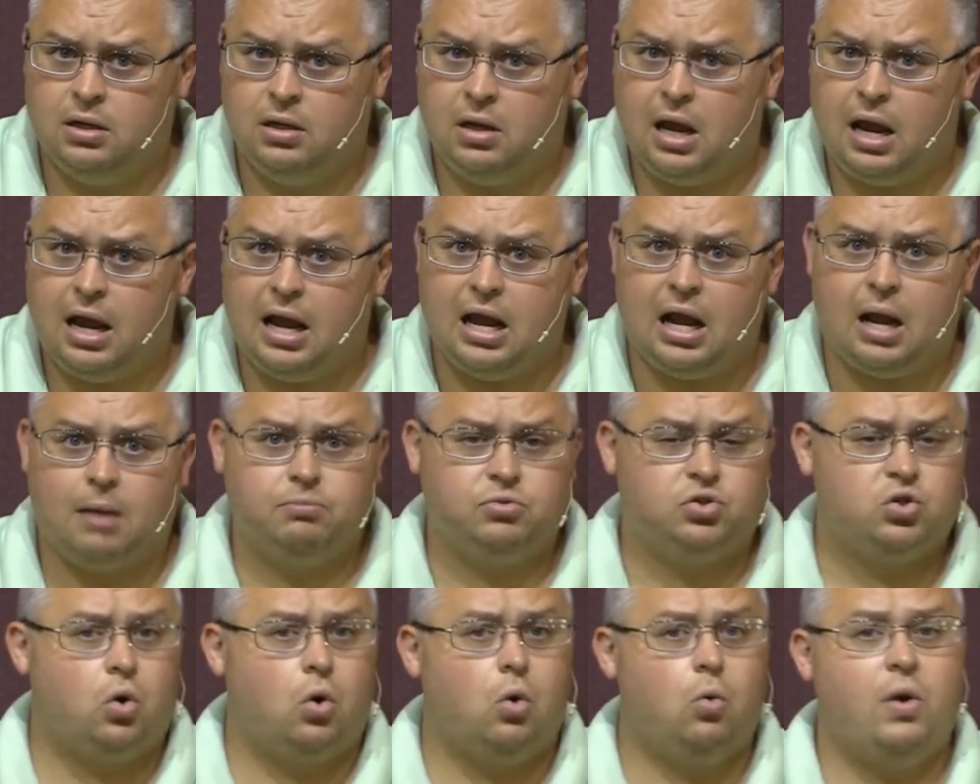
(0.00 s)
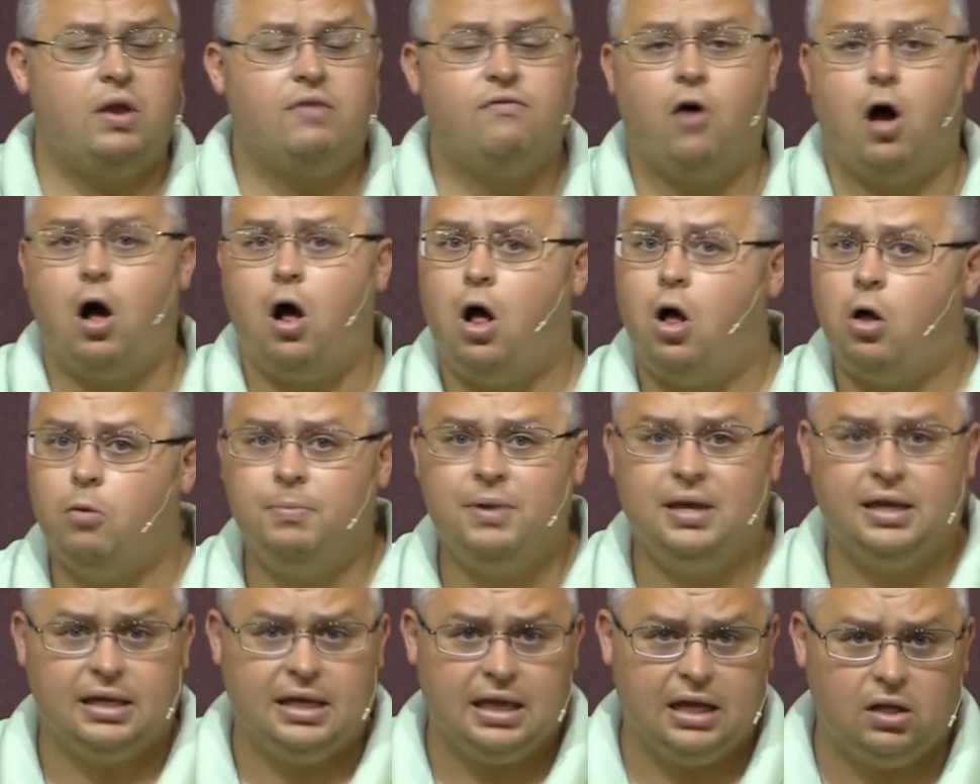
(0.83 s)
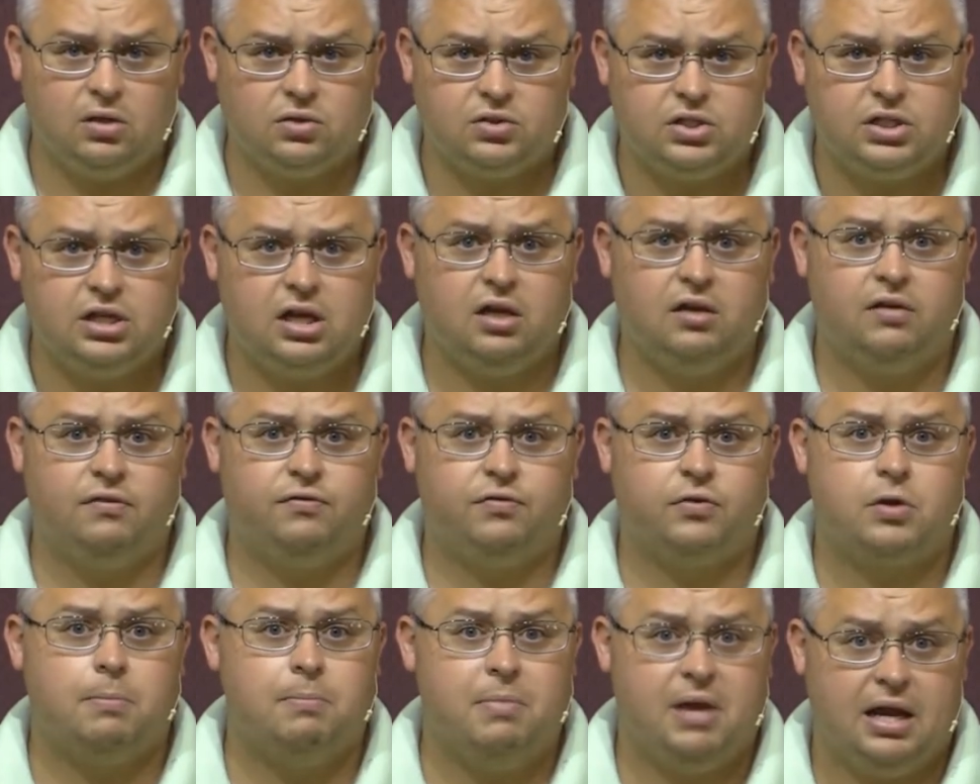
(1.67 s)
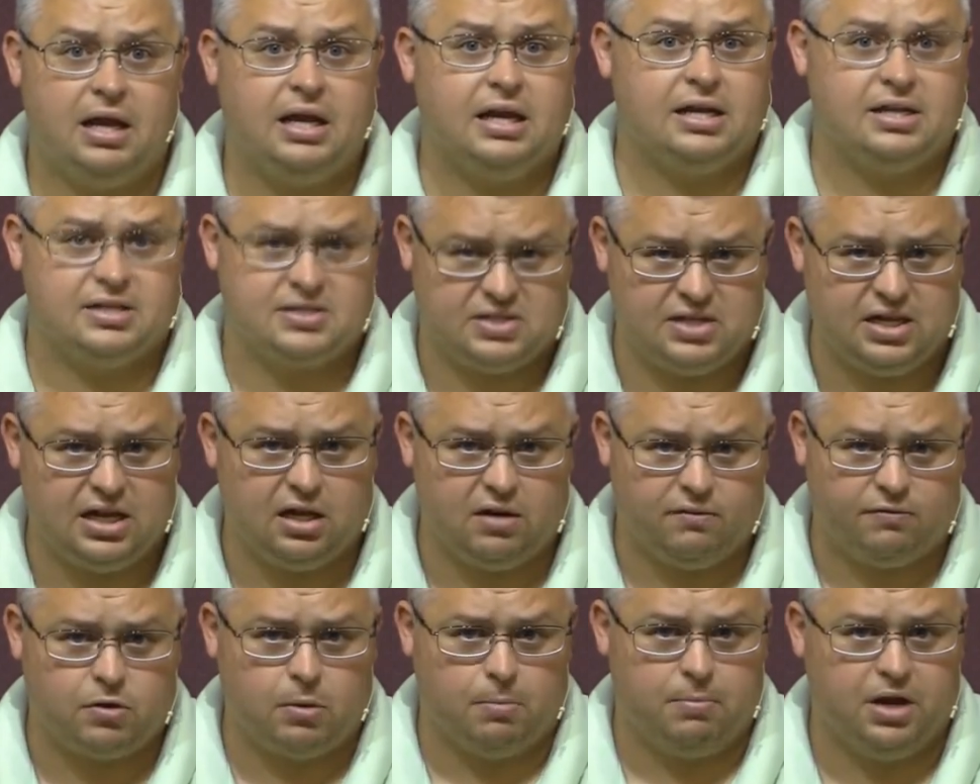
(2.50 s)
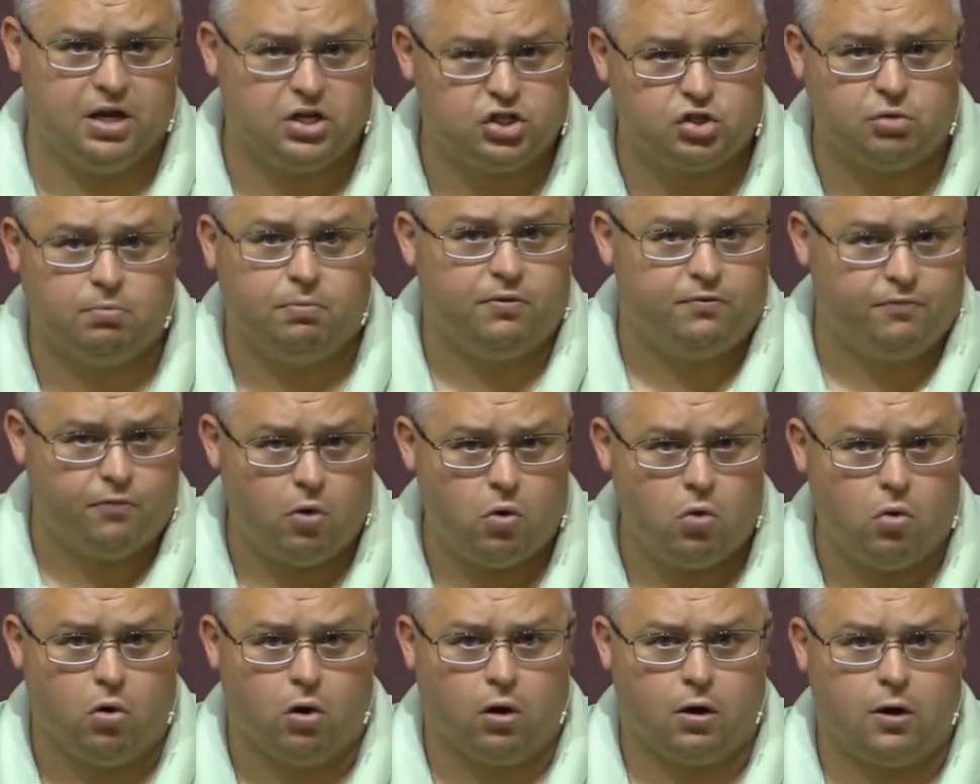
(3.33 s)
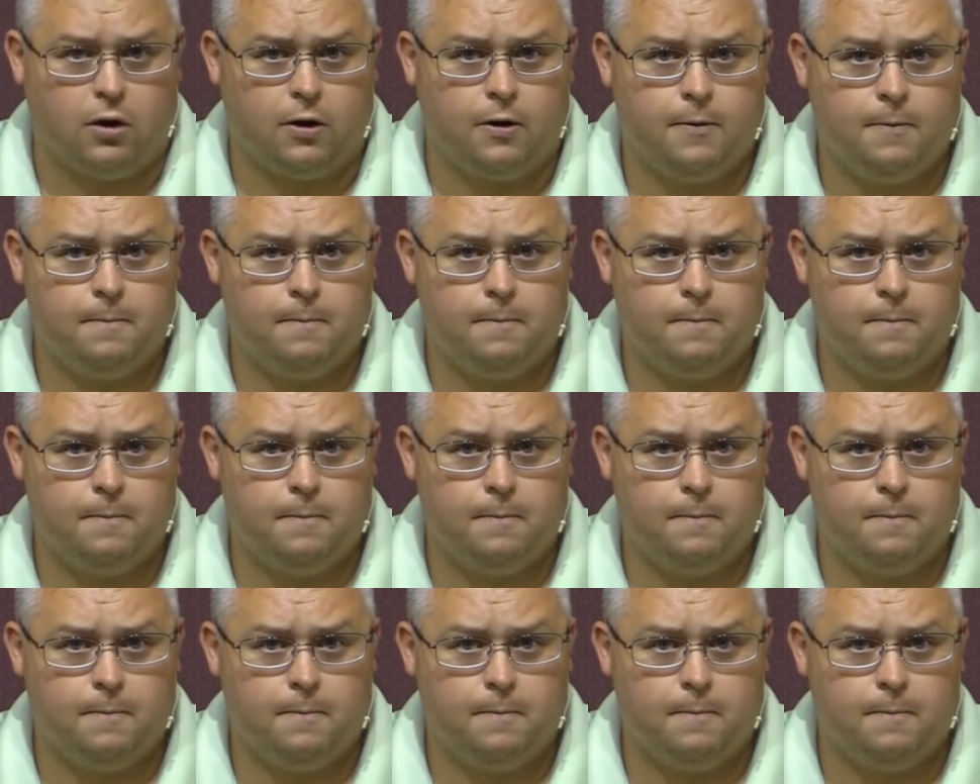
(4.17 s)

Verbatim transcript: And I'm sure we've all been guilty of committing a sin of commission before.